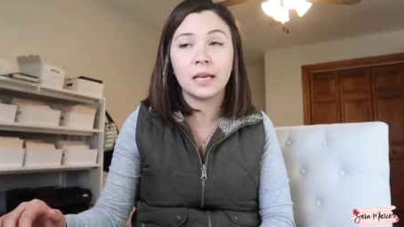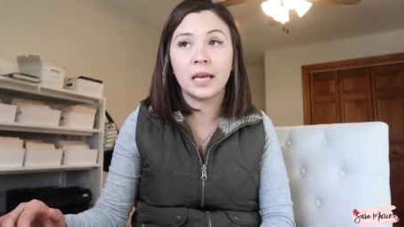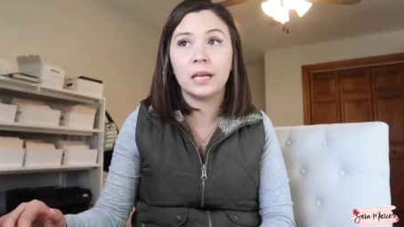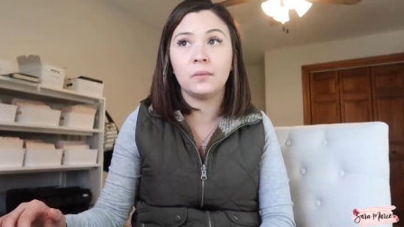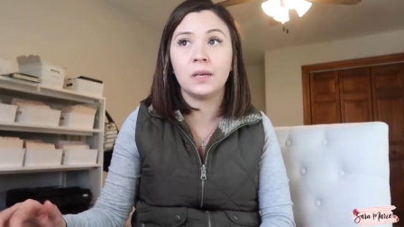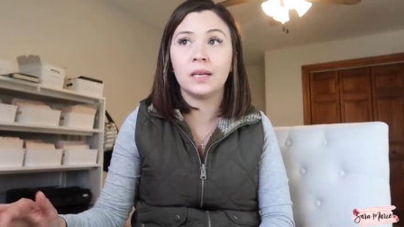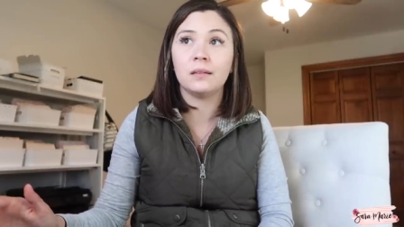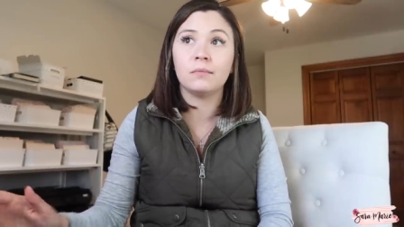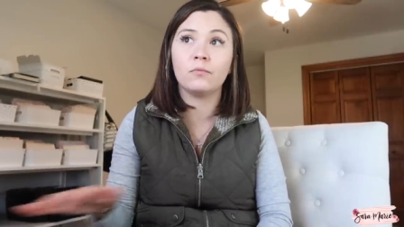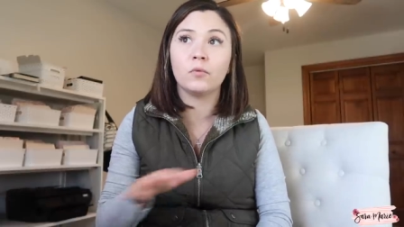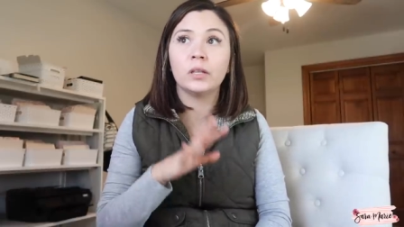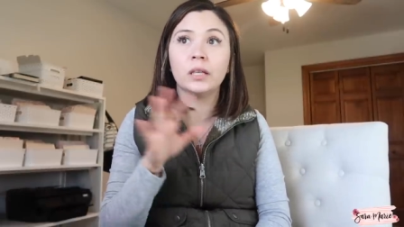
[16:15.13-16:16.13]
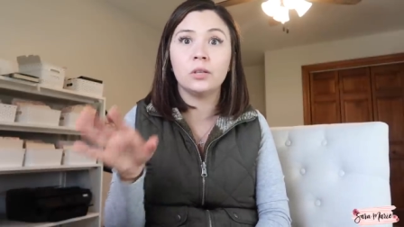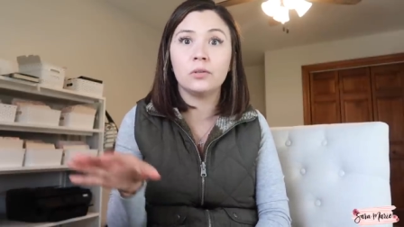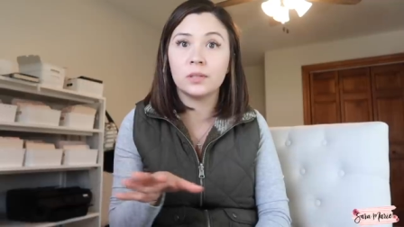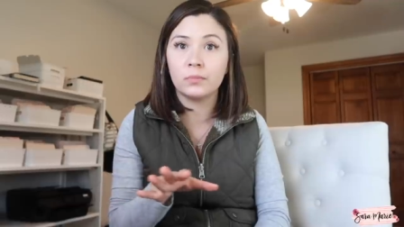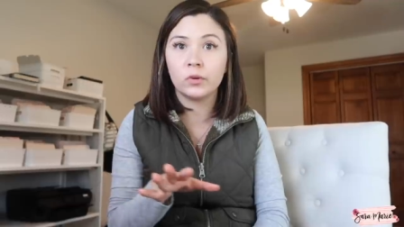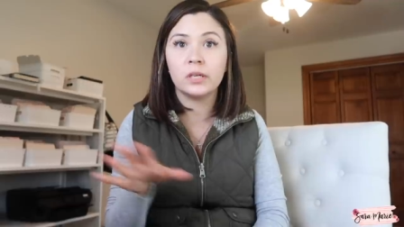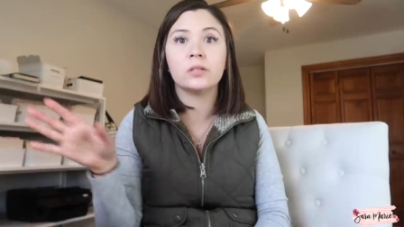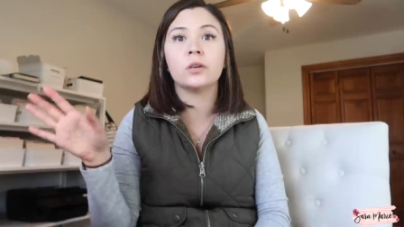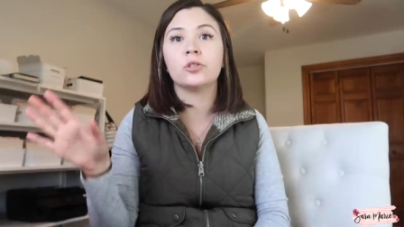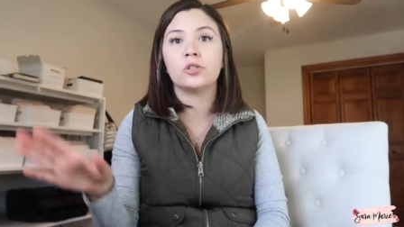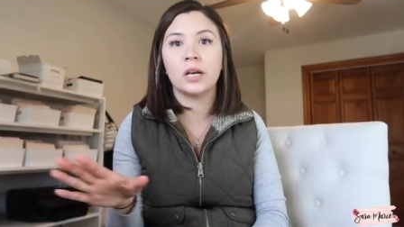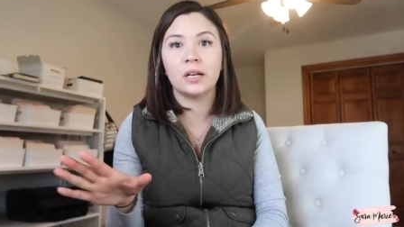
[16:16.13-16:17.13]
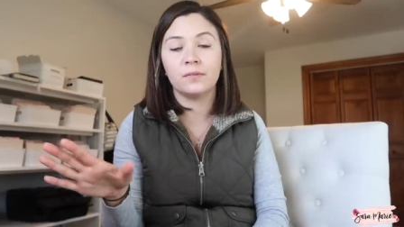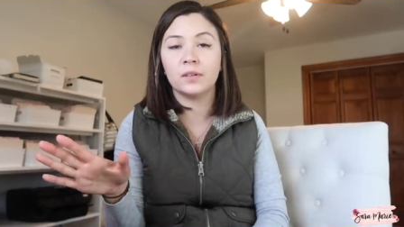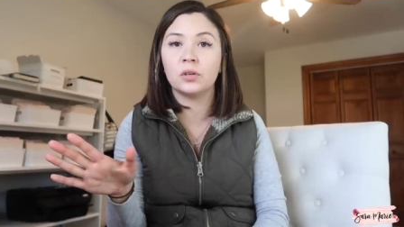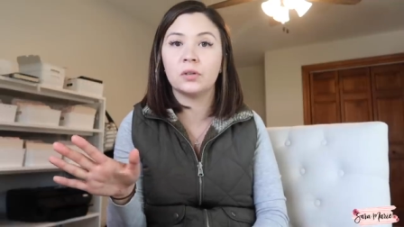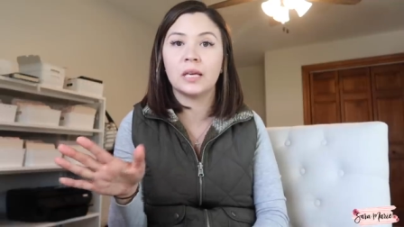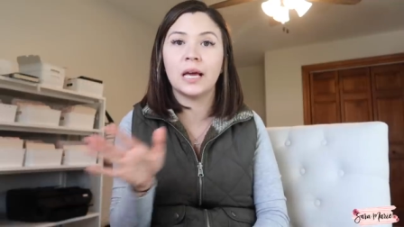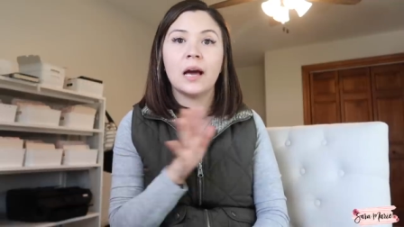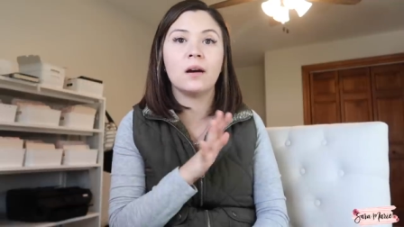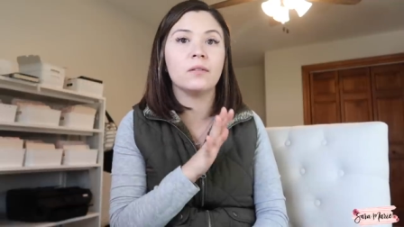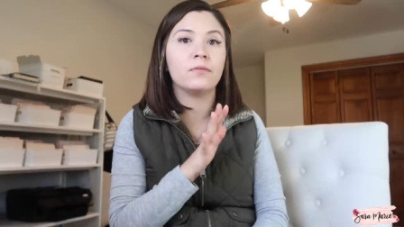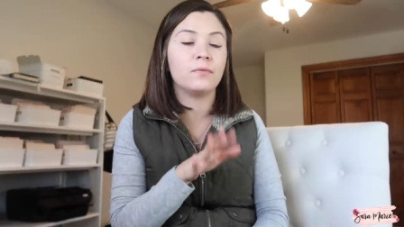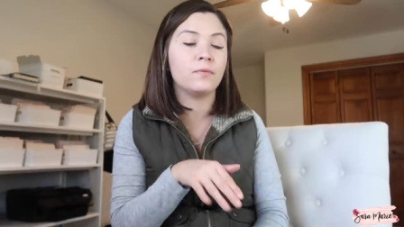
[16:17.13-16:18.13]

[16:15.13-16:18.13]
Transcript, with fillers: and we can really do some research, trying to figure thing out,